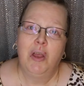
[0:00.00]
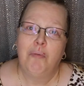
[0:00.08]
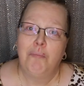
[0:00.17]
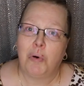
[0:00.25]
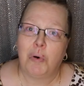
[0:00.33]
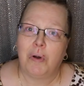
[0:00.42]

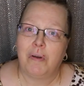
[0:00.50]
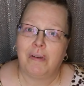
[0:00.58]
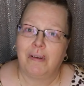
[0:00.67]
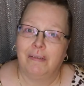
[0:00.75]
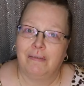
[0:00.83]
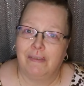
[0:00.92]

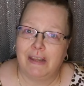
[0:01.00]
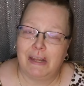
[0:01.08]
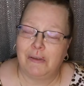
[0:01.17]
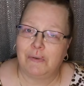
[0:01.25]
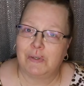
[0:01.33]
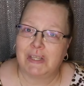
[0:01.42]
more
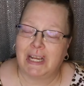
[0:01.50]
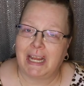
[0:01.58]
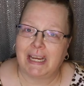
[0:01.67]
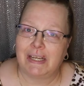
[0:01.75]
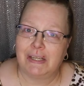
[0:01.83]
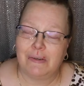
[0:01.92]
videos that I
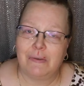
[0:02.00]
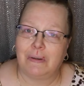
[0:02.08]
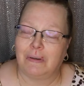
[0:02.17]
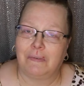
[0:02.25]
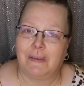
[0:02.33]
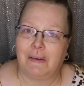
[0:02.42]
can do that
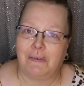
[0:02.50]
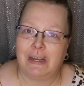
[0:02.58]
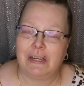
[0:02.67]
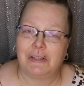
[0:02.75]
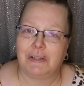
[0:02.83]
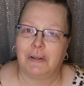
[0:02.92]
are
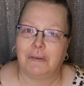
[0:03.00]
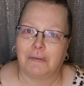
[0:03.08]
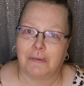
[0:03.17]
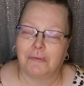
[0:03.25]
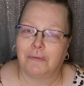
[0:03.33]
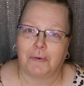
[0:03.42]
foundation
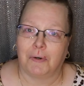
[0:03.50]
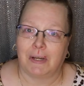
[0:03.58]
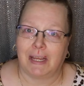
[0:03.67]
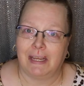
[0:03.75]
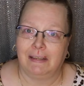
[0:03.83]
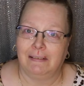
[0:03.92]
over
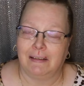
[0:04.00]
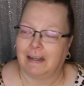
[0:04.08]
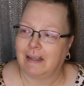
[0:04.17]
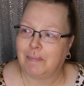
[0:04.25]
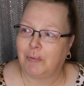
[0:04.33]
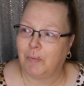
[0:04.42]
40. In a
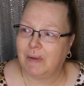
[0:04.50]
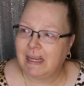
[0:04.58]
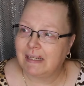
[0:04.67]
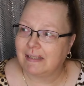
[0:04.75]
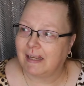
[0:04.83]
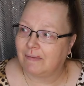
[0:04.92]
couple
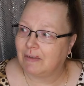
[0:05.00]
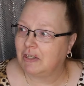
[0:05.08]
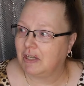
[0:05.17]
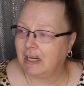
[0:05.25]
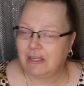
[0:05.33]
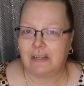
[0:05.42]
weeks I have to
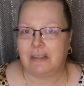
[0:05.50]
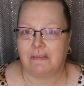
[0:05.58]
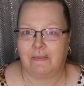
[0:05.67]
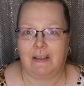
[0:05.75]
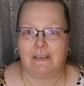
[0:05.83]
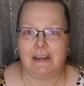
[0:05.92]
change it to
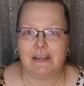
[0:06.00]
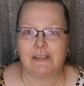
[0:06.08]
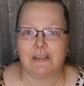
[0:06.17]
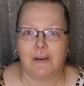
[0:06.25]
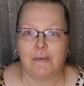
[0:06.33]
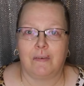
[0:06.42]

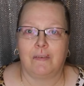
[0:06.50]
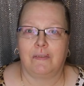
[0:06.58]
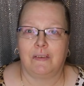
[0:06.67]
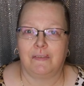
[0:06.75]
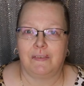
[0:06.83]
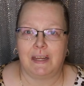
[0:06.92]
foundation over
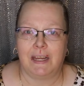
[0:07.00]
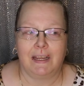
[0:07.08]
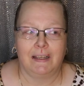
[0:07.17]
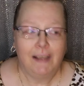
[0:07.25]
50.